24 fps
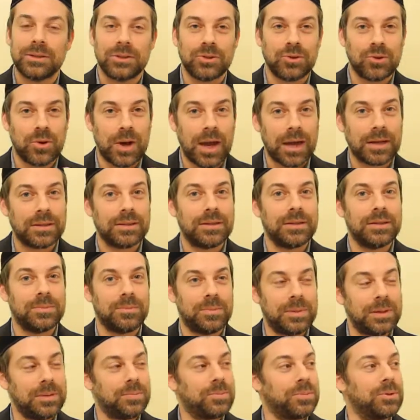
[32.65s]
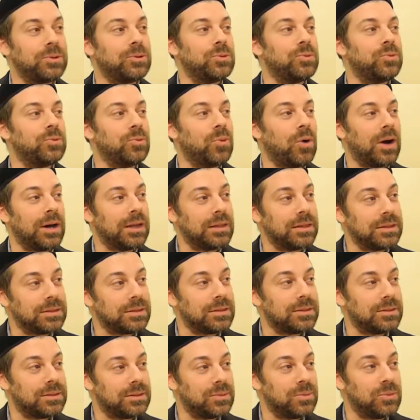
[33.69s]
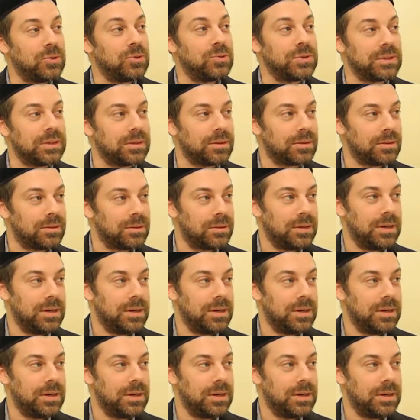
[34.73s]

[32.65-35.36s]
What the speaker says: attracting the people who want to listen to music.